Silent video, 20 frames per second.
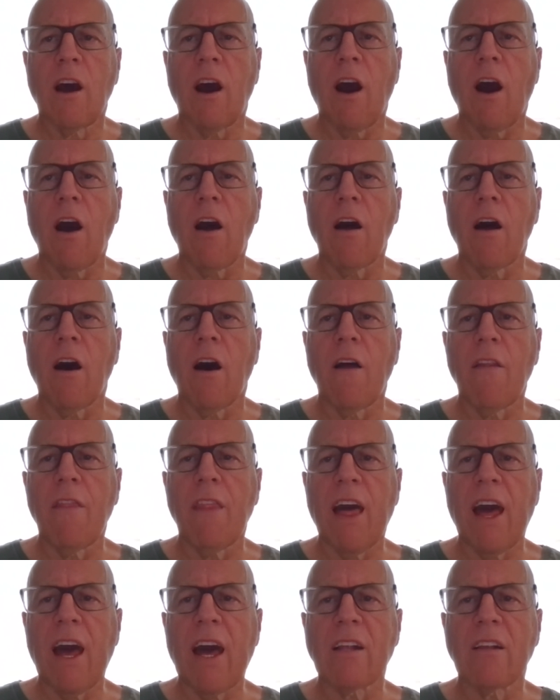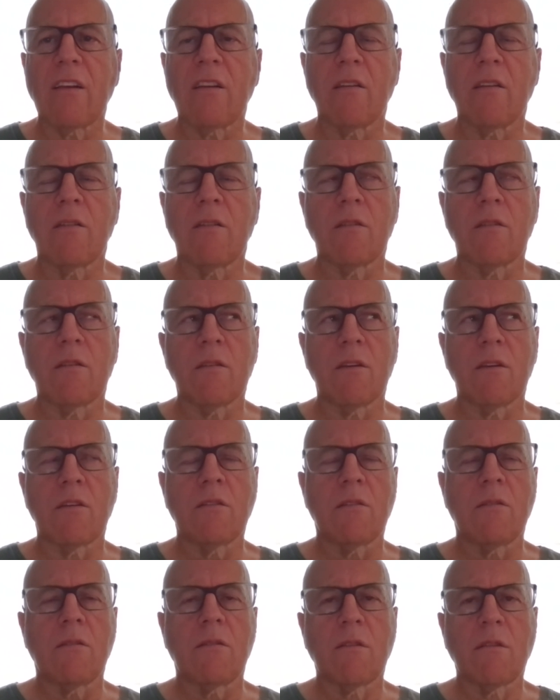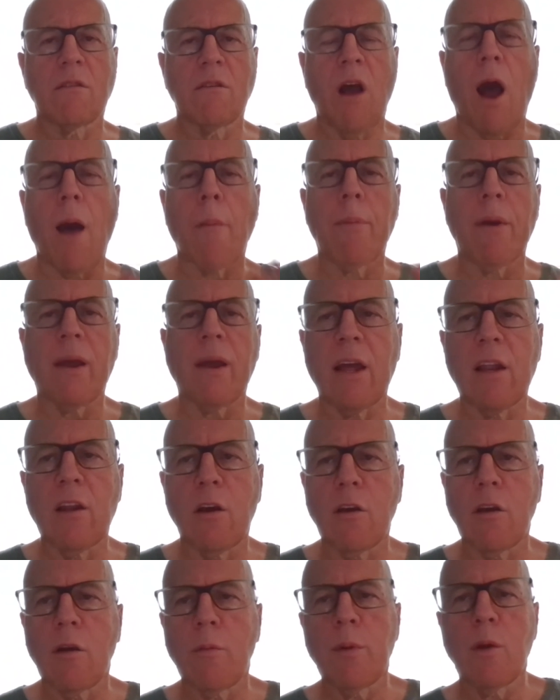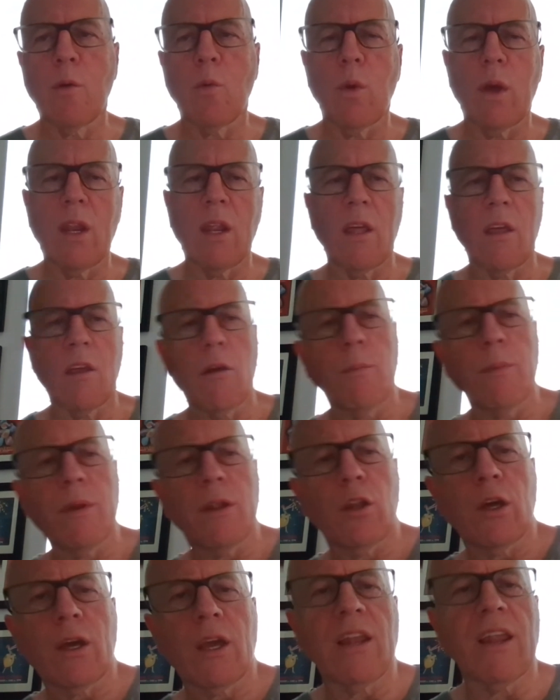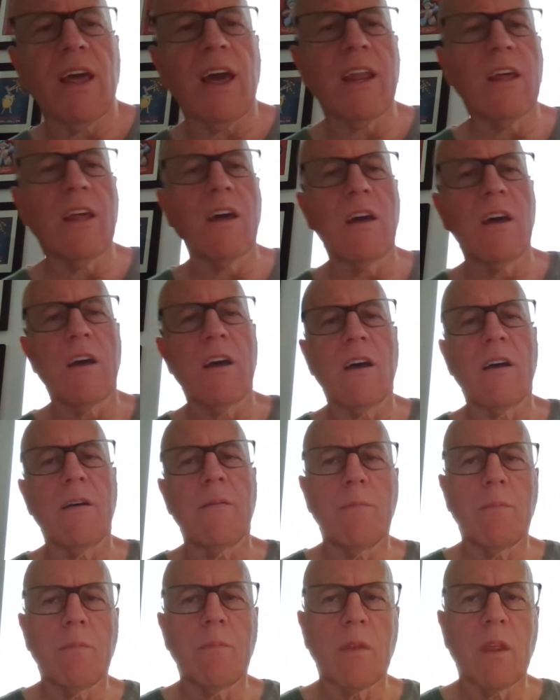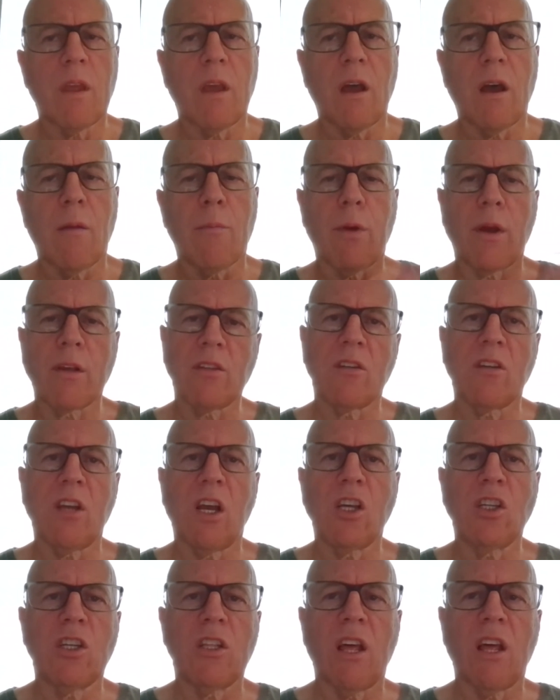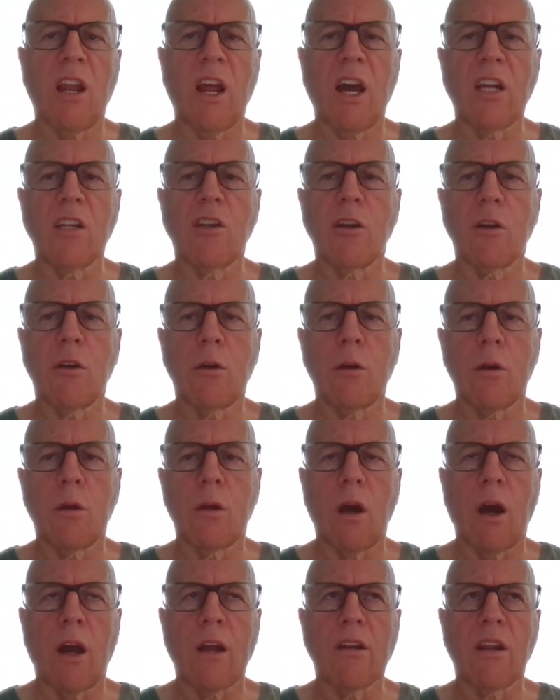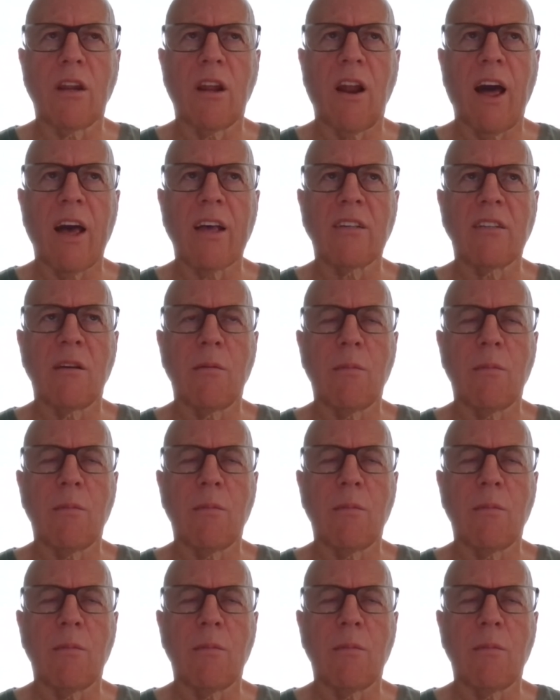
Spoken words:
on that topic, I know you'll be looking at a presentation that I did last